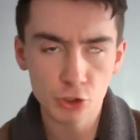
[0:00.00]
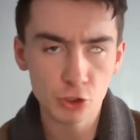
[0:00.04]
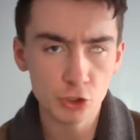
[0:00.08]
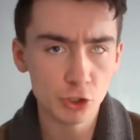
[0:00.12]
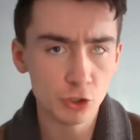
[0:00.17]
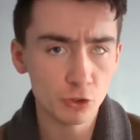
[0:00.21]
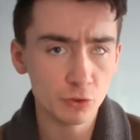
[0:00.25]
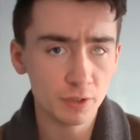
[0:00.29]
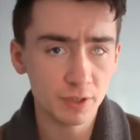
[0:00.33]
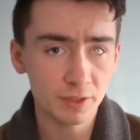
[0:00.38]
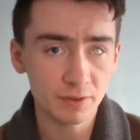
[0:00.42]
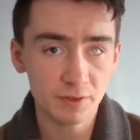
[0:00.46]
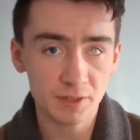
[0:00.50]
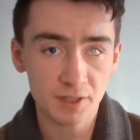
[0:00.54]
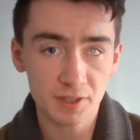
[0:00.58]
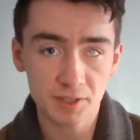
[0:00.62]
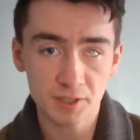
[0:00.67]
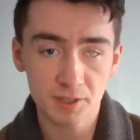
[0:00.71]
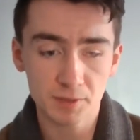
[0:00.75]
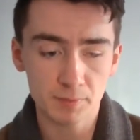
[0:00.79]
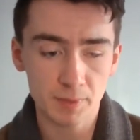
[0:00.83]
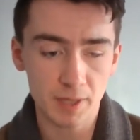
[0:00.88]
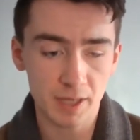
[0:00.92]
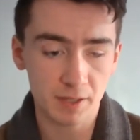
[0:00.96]
During
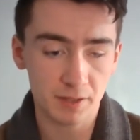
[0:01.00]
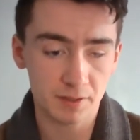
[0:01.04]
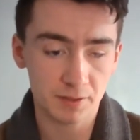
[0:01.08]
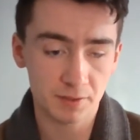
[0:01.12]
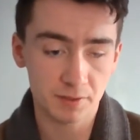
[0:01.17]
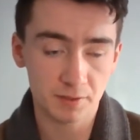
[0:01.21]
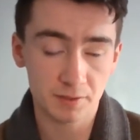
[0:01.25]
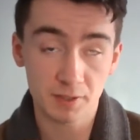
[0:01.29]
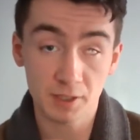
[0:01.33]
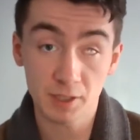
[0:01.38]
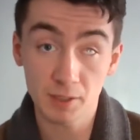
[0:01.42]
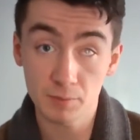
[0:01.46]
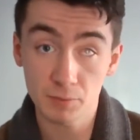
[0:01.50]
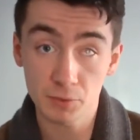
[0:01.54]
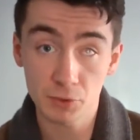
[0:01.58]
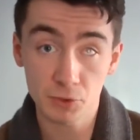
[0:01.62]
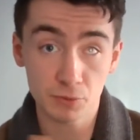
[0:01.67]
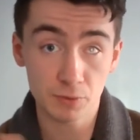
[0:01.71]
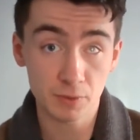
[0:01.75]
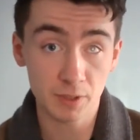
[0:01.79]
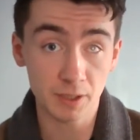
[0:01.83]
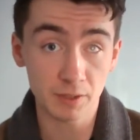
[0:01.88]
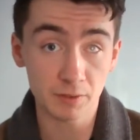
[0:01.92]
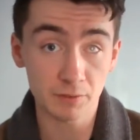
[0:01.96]
this space in
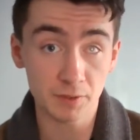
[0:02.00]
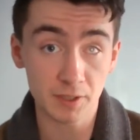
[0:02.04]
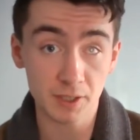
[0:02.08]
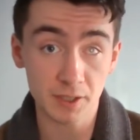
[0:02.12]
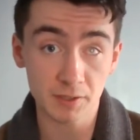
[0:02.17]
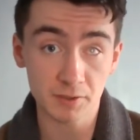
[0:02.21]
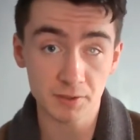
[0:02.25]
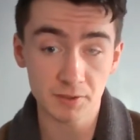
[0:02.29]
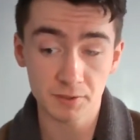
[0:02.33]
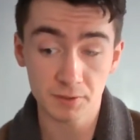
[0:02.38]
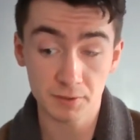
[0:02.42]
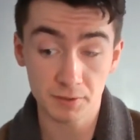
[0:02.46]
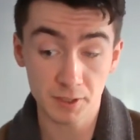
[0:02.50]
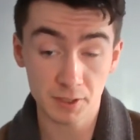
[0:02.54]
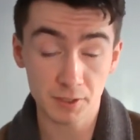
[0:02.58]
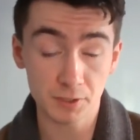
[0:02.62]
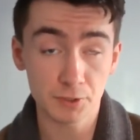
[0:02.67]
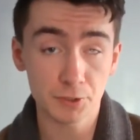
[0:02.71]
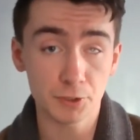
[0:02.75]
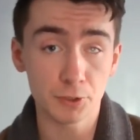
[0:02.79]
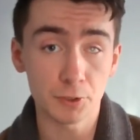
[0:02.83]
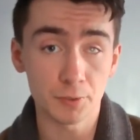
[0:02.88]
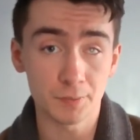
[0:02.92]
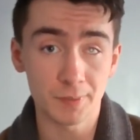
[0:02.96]
between
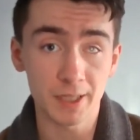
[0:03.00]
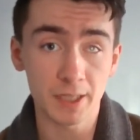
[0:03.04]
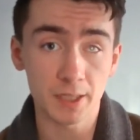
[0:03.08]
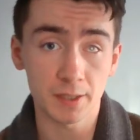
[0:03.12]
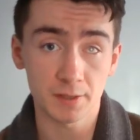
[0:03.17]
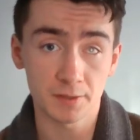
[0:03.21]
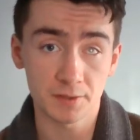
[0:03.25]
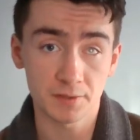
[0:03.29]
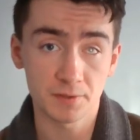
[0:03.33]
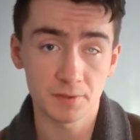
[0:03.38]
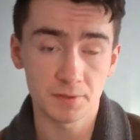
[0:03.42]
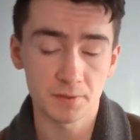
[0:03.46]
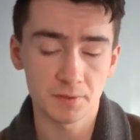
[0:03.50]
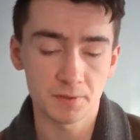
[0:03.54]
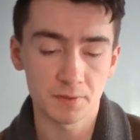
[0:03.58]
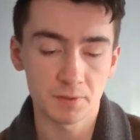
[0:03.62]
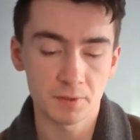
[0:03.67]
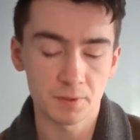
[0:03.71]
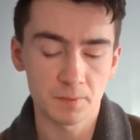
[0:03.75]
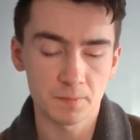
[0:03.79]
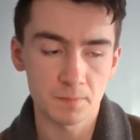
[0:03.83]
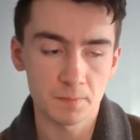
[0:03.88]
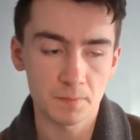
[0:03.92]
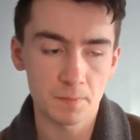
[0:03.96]
these two pillars,
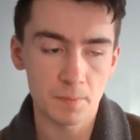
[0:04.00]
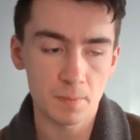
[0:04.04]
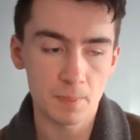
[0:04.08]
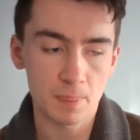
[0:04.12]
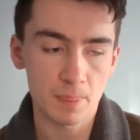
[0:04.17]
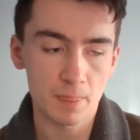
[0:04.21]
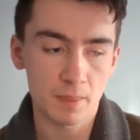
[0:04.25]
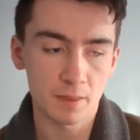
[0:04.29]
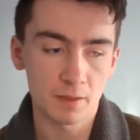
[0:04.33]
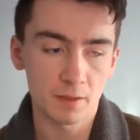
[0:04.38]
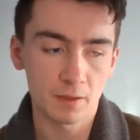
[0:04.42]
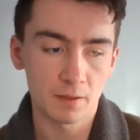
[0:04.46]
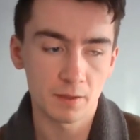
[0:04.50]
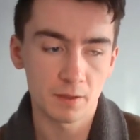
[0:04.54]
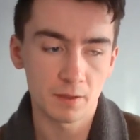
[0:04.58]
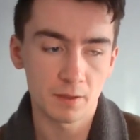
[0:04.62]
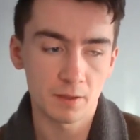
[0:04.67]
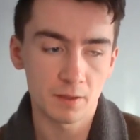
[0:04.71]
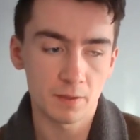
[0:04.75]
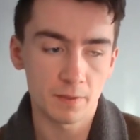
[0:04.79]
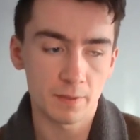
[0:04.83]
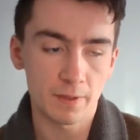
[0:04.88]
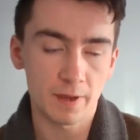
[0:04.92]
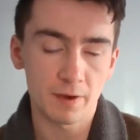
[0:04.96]

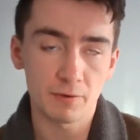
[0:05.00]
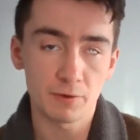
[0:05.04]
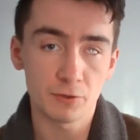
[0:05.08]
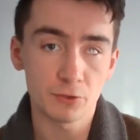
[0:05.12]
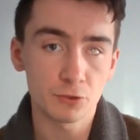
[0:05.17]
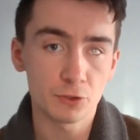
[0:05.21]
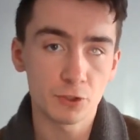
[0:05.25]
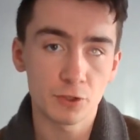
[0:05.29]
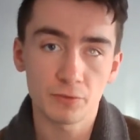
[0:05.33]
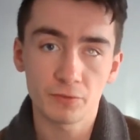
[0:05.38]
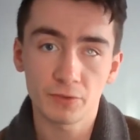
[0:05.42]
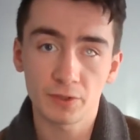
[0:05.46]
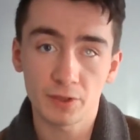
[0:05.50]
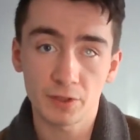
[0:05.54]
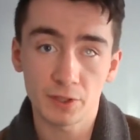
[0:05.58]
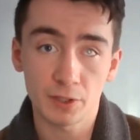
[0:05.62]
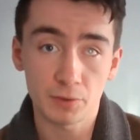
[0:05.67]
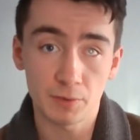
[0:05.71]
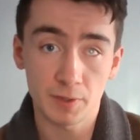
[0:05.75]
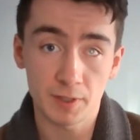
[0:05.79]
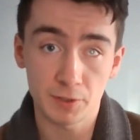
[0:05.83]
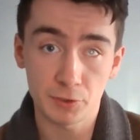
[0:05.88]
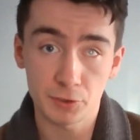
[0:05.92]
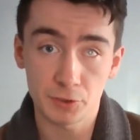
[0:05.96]
there is nothing
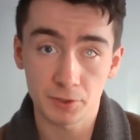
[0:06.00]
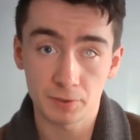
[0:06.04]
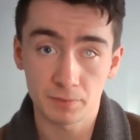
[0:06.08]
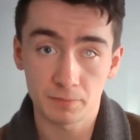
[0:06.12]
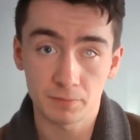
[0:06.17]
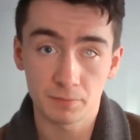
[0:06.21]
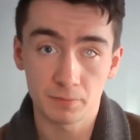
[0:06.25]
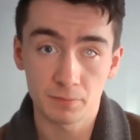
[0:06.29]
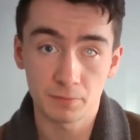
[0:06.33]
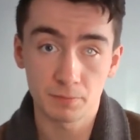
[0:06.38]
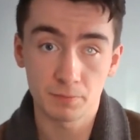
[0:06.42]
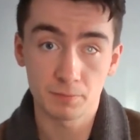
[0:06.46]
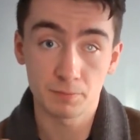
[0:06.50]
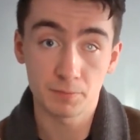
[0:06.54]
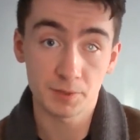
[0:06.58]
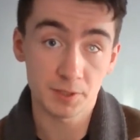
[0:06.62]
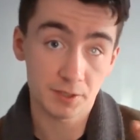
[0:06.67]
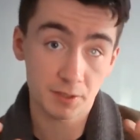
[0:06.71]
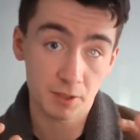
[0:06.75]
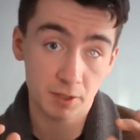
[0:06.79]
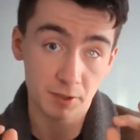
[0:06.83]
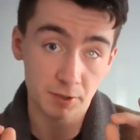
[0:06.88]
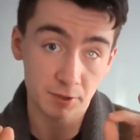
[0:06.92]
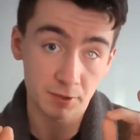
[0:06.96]
that you can do
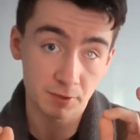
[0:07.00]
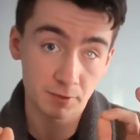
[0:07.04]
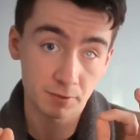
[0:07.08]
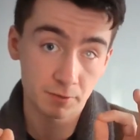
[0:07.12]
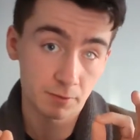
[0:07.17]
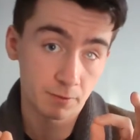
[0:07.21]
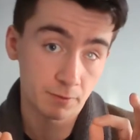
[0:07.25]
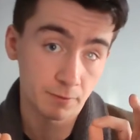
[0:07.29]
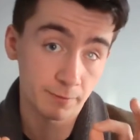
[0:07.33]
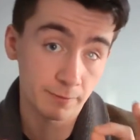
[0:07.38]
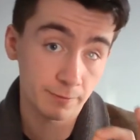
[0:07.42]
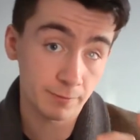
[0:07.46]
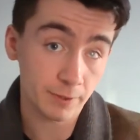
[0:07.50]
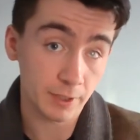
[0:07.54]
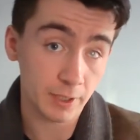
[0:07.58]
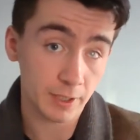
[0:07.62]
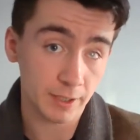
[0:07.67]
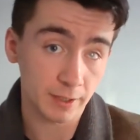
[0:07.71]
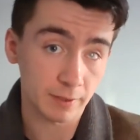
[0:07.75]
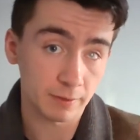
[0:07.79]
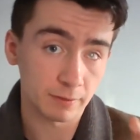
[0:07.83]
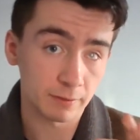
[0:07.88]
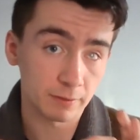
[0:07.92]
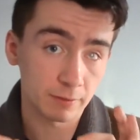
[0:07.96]
besides
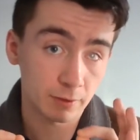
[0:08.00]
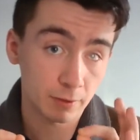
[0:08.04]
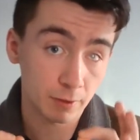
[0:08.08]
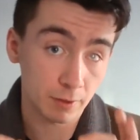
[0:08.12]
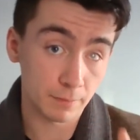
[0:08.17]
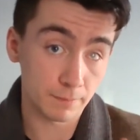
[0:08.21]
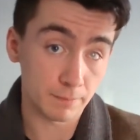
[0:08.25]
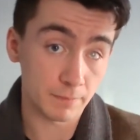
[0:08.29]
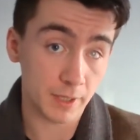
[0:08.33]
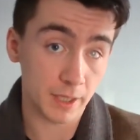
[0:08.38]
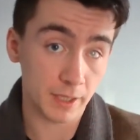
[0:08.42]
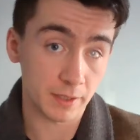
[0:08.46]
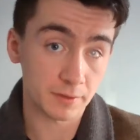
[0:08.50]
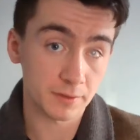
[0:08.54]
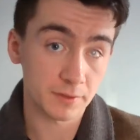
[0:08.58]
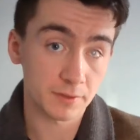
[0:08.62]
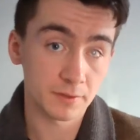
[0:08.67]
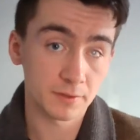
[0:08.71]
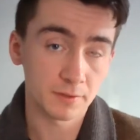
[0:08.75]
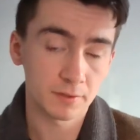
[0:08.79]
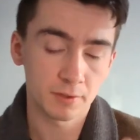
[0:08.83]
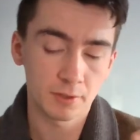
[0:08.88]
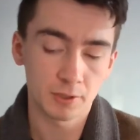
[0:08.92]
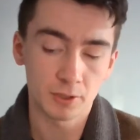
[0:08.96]
fully commit
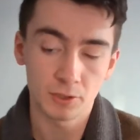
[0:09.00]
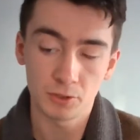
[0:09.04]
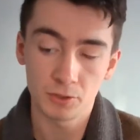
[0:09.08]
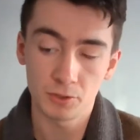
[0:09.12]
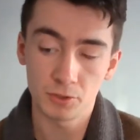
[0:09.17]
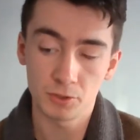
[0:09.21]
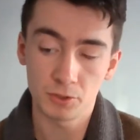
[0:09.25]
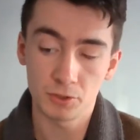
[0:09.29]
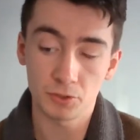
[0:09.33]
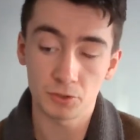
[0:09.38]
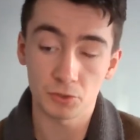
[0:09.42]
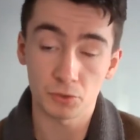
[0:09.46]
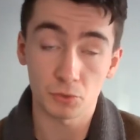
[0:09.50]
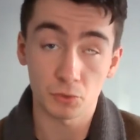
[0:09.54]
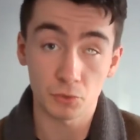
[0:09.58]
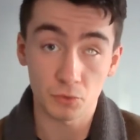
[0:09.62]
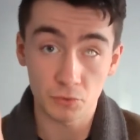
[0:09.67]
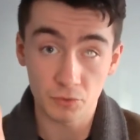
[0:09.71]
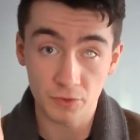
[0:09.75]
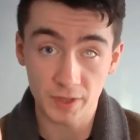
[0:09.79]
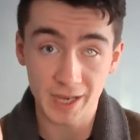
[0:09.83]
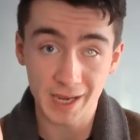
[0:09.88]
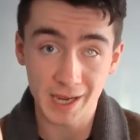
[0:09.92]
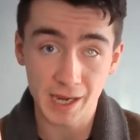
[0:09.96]
to
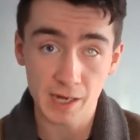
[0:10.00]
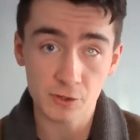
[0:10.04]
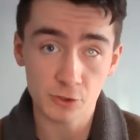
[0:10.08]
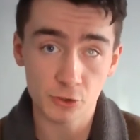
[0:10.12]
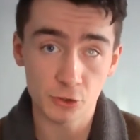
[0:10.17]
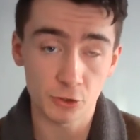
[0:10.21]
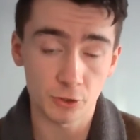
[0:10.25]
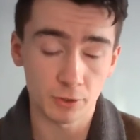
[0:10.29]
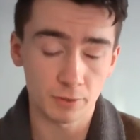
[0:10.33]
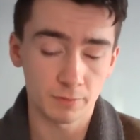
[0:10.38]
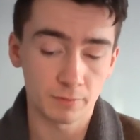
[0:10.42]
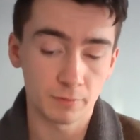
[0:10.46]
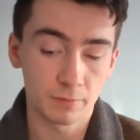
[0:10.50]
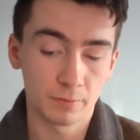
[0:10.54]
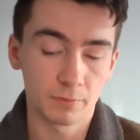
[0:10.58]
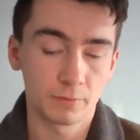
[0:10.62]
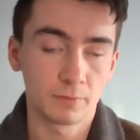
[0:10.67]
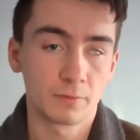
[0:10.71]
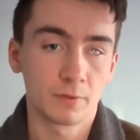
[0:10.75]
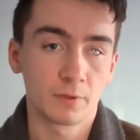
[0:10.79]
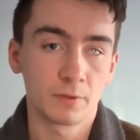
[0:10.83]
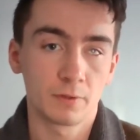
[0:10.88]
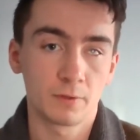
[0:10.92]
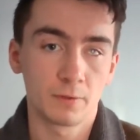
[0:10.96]
the action
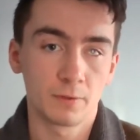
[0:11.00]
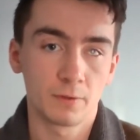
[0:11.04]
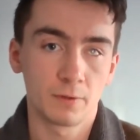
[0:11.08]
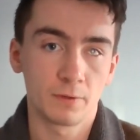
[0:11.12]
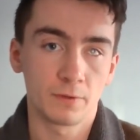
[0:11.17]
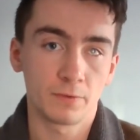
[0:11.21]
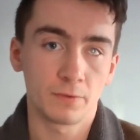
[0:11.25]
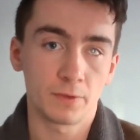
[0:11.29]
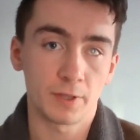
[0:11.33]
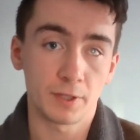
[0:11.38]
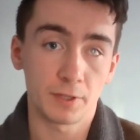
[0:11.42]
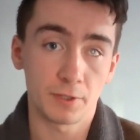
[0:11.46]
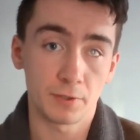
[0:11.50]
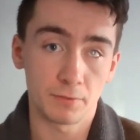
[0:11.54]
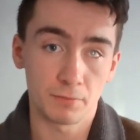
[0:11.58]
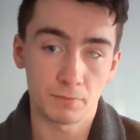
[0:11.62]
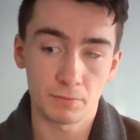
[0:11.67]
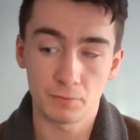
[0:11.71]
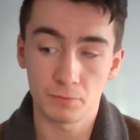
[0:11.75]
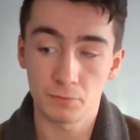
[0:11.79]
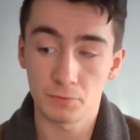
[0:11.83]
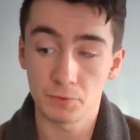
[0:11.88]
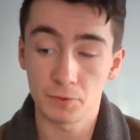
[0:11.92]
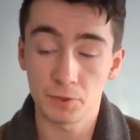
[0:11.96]
that you
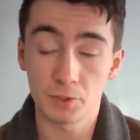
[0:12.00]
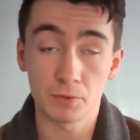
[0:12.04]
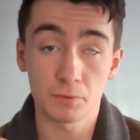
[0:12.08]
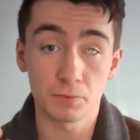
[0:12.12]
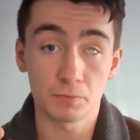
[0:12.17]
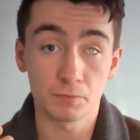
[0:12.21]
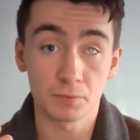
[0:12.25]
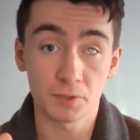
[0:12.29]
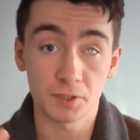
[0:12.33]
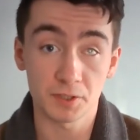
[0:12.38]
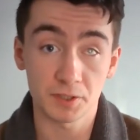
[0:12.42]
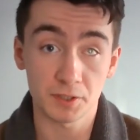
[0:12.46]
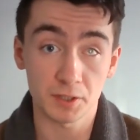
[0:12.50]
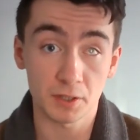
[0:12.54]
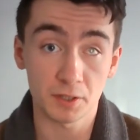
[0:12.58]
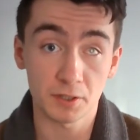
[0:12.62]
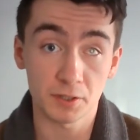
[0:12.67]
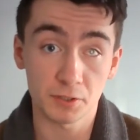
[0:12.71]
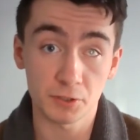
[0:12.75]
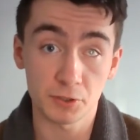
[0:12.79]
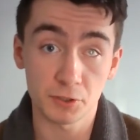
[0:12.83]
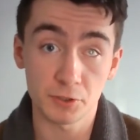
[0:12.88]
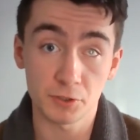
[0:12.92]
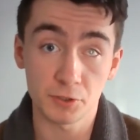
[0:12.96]

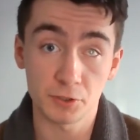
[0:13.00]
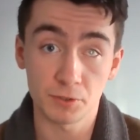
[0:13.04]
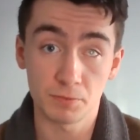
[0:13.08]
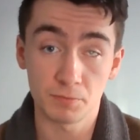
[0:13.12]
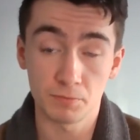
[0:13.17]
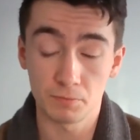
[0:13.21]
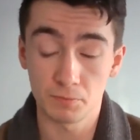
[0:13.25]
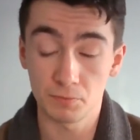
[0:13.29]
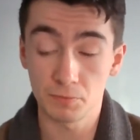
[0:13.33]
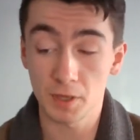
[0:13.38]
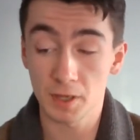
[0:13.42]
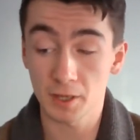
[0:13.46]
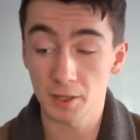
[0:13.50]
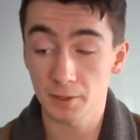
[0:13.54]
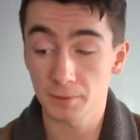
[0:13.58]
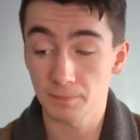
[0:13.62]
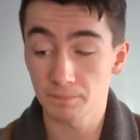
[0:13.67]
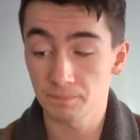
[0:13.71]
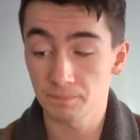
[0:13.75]
decided to